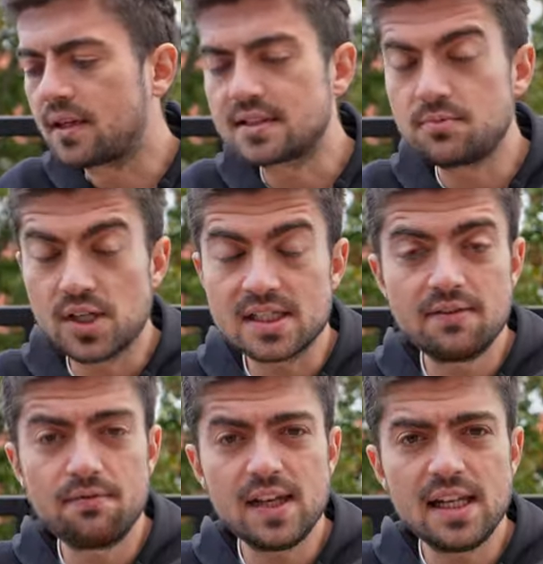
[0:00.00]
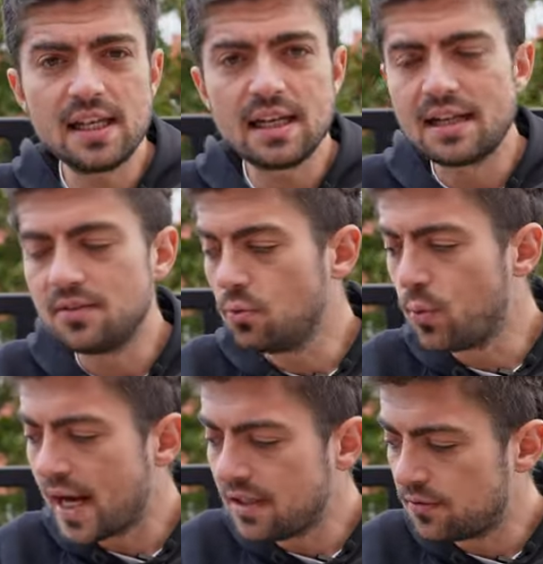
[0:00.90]
subjective feeling and the
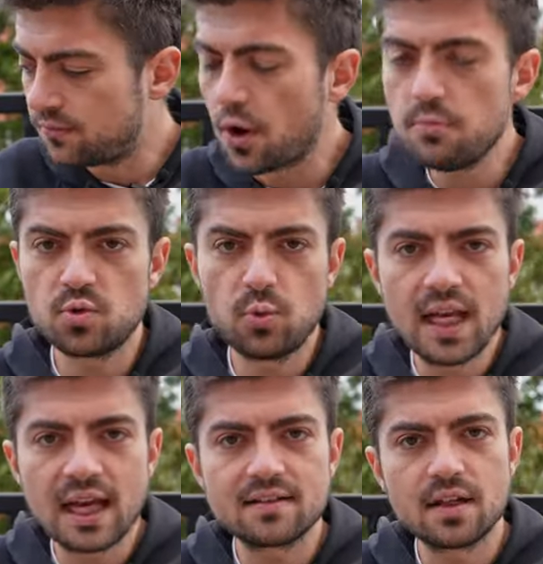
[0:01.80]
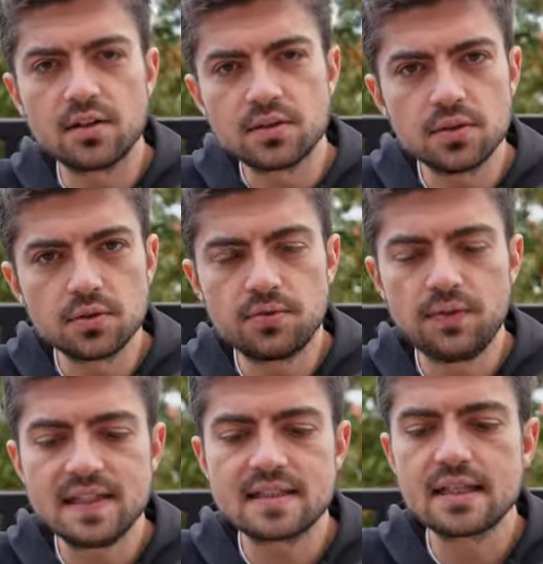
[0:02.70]
way the foams react under your
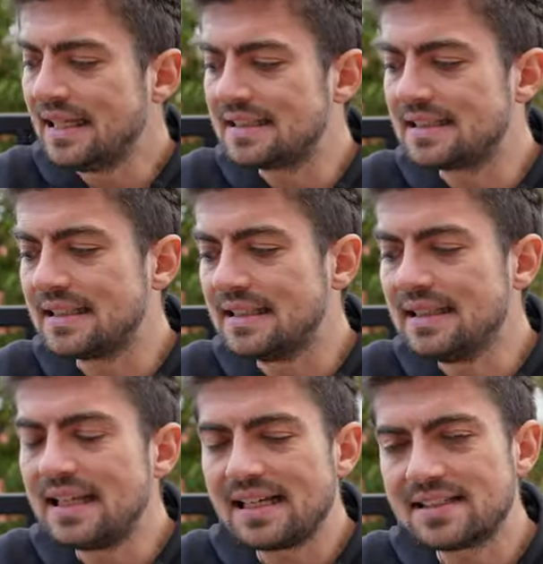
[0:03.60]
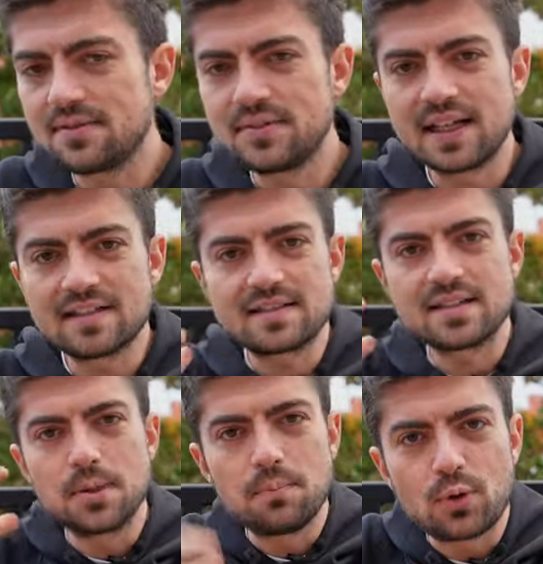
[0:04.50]
feet is less of that
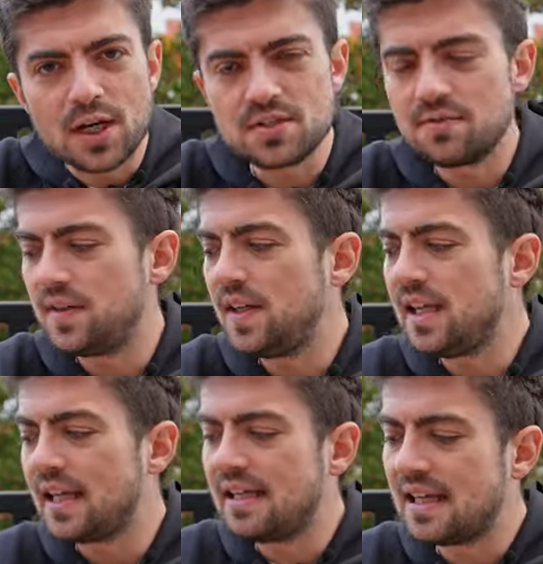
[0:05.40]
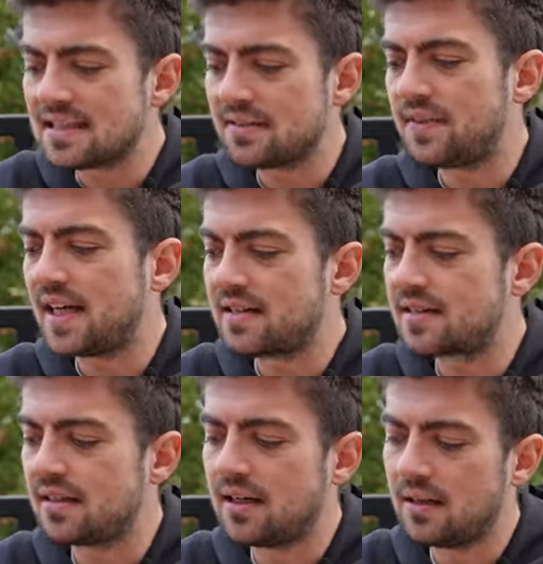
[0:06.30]
compression feeling and less of that